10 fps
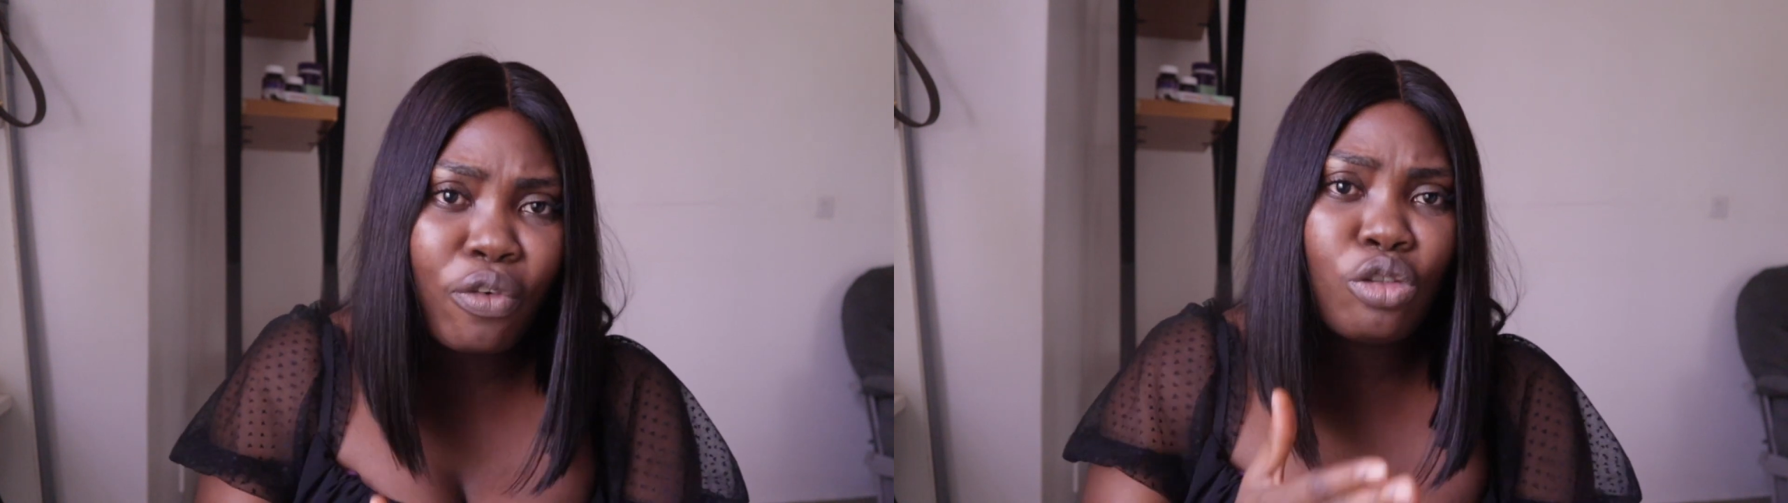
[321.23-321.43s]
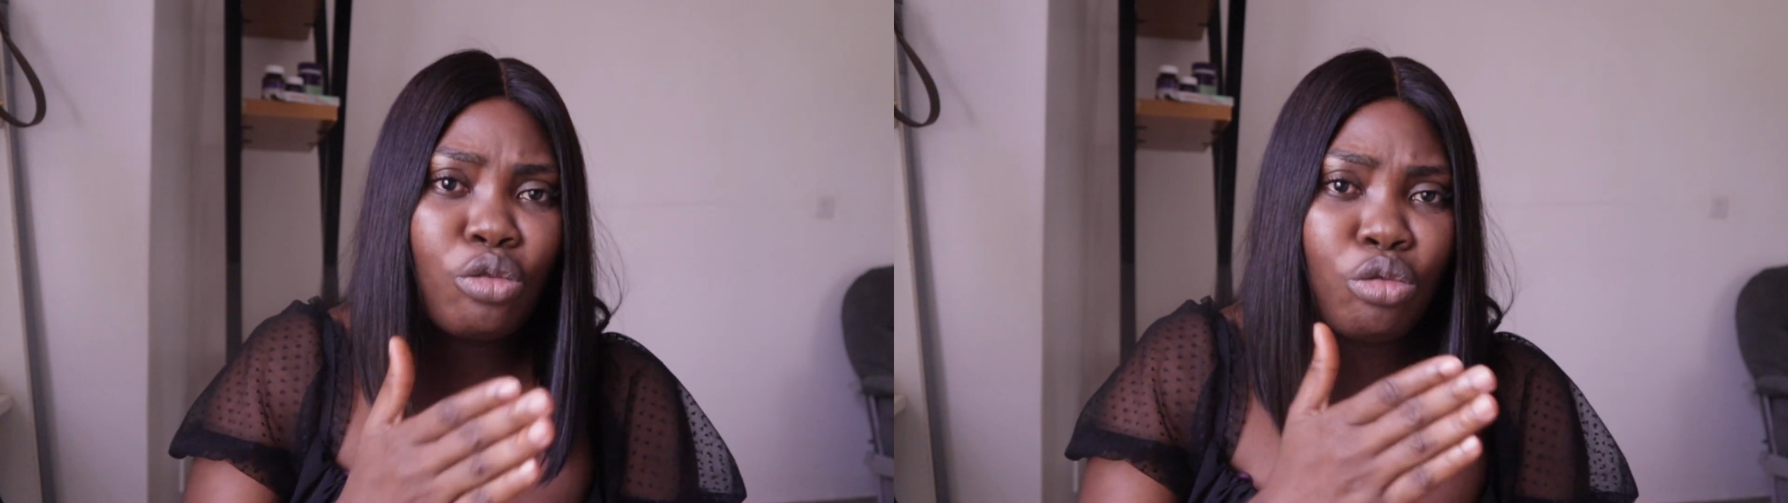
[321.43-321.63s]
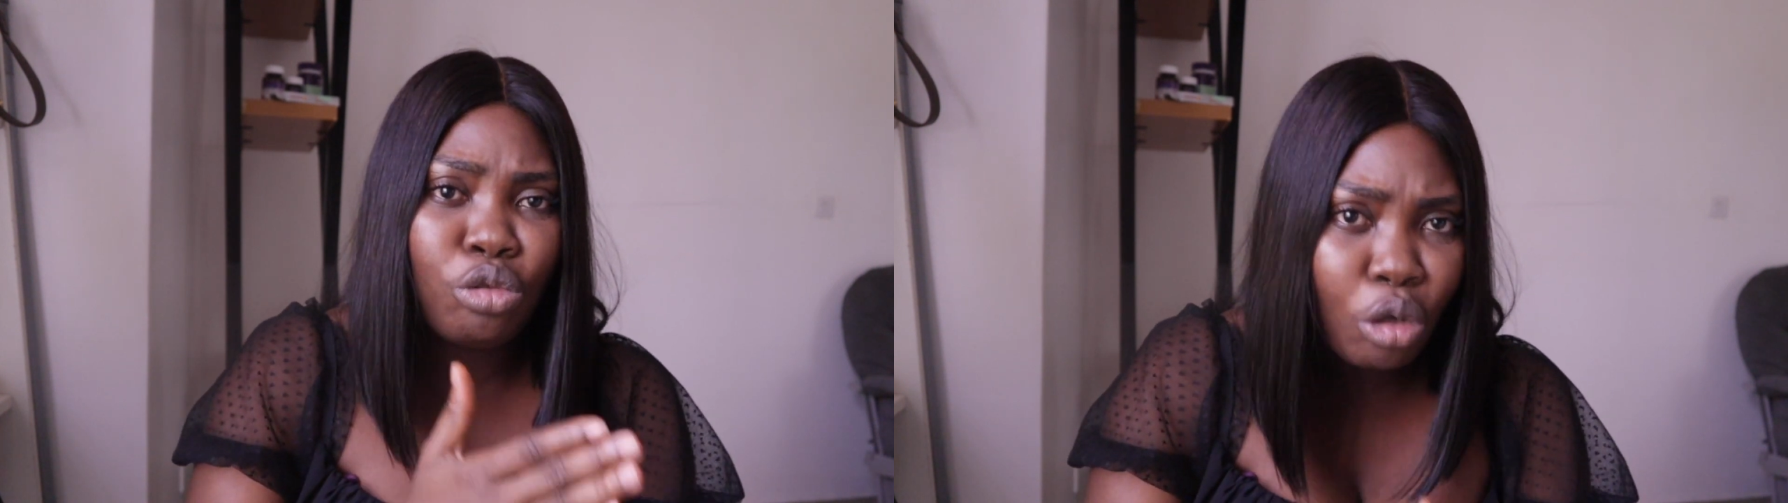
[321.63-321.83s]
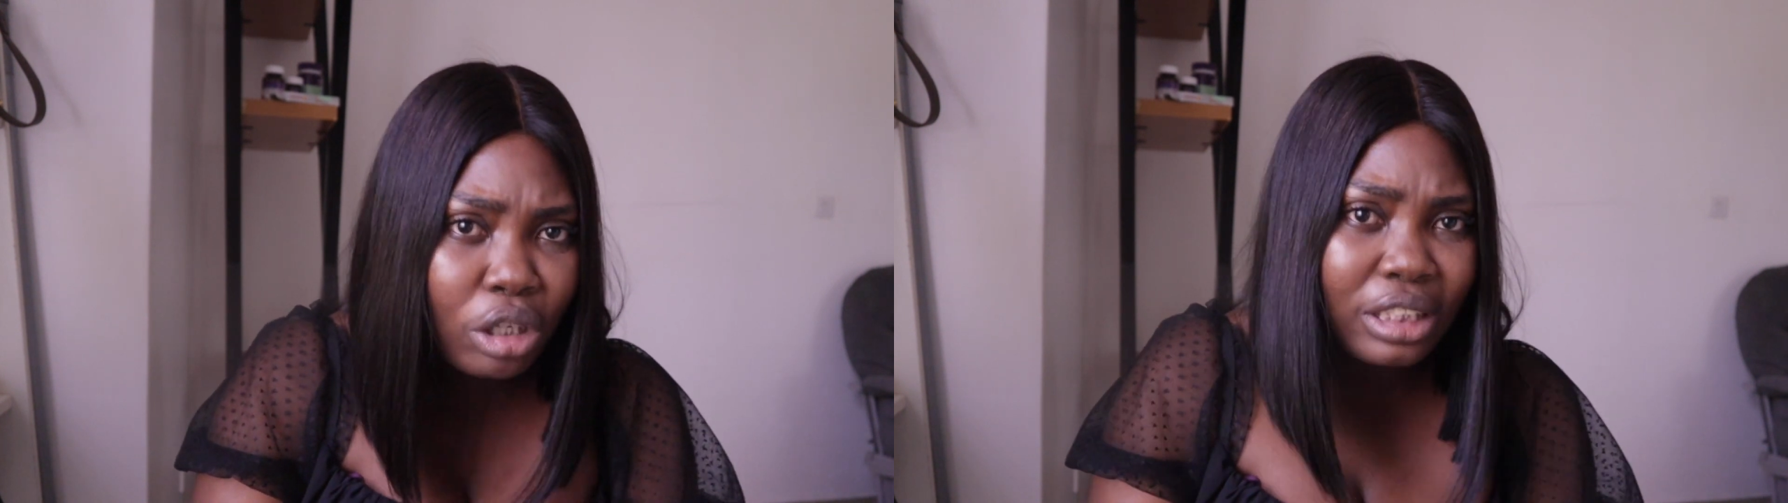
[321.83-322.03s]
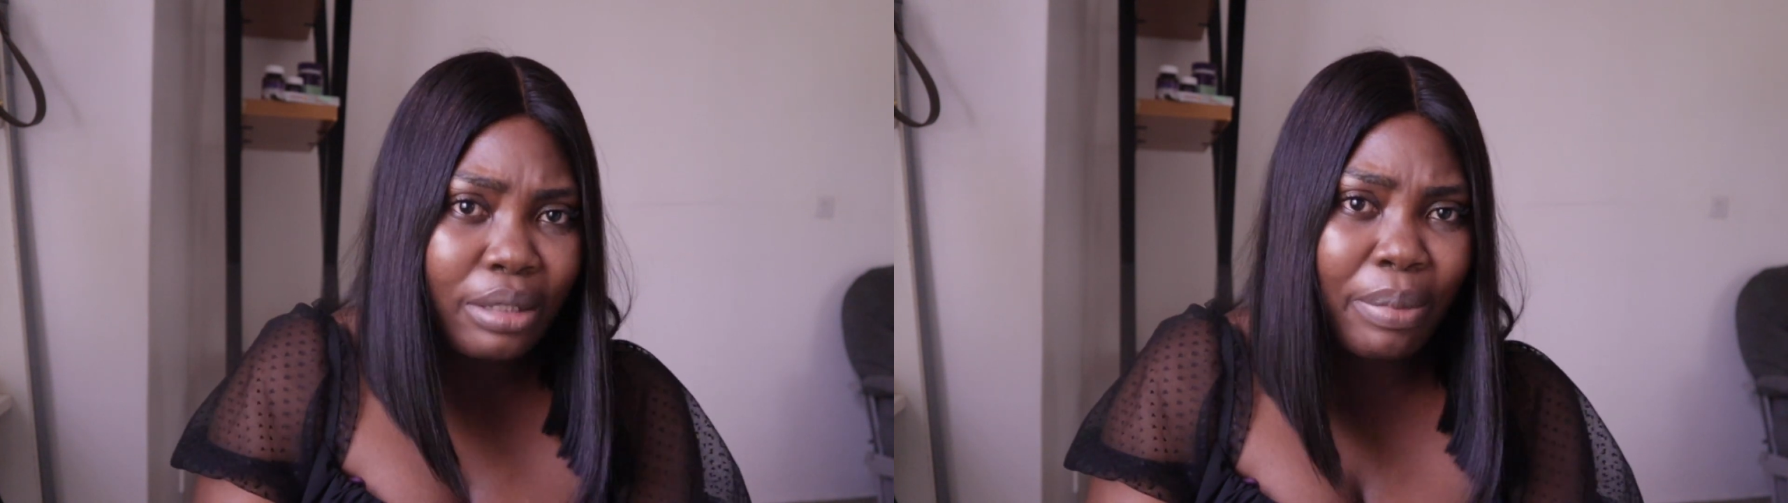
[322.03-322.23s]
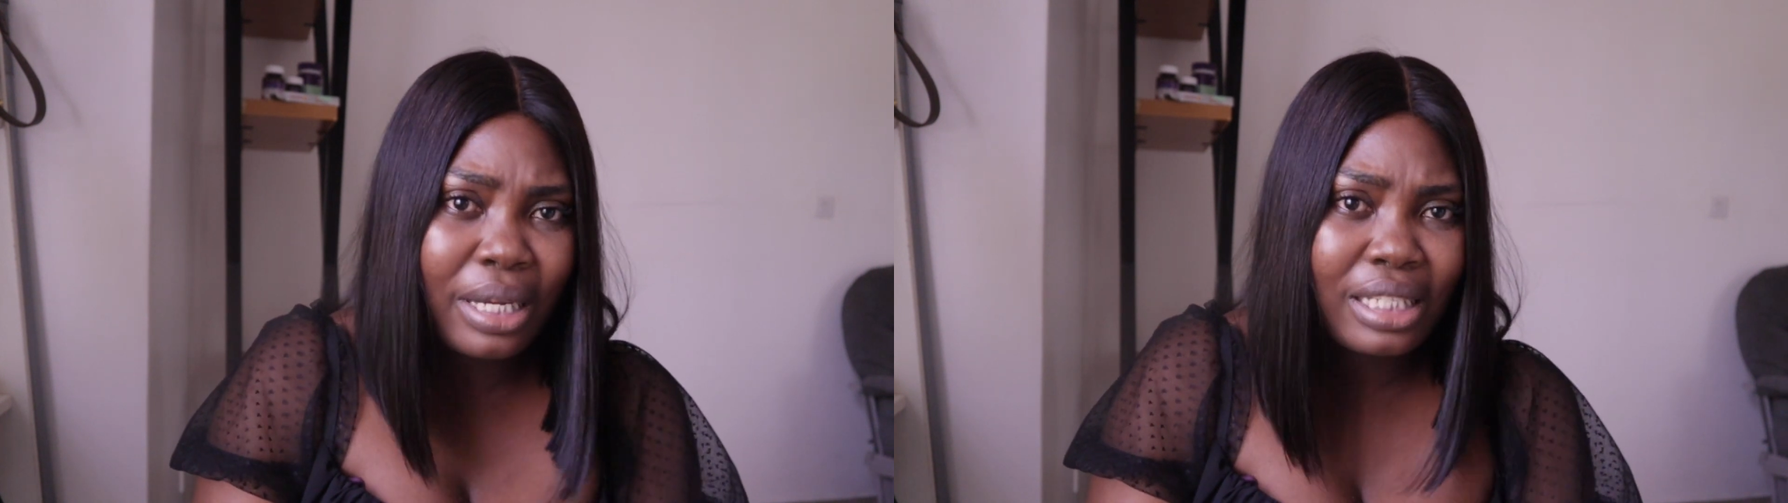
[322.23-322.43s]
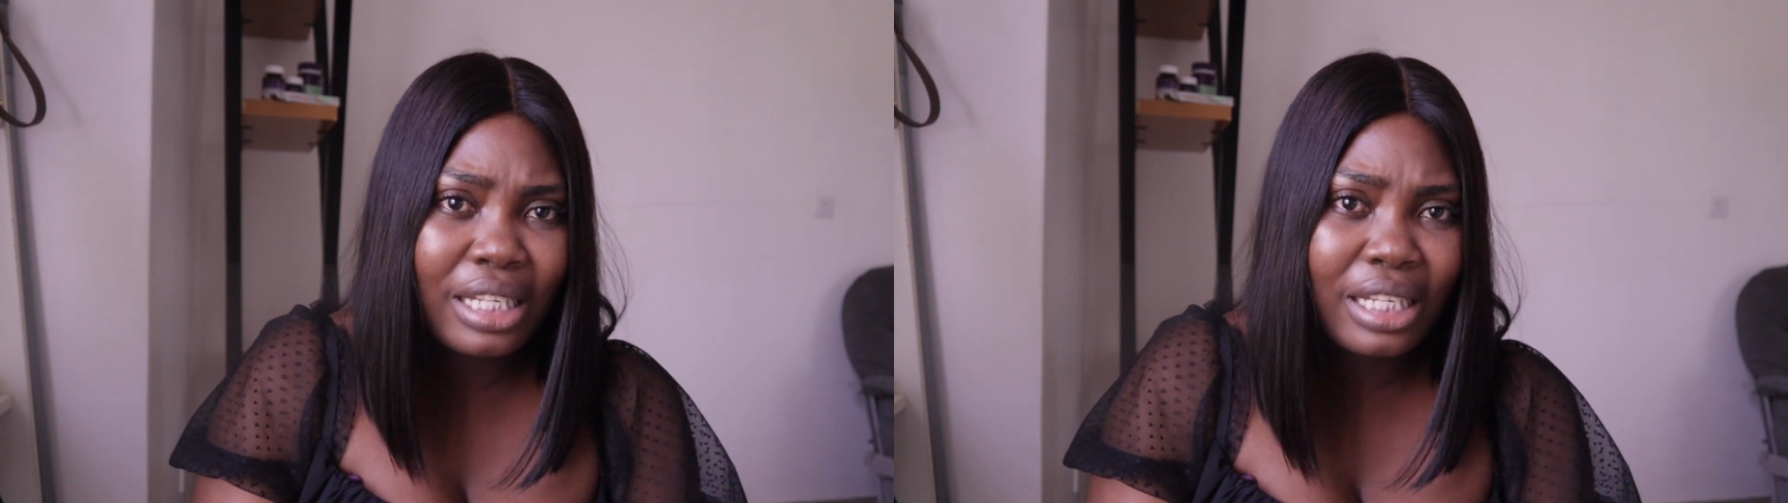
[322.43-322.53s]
for you to judge the person,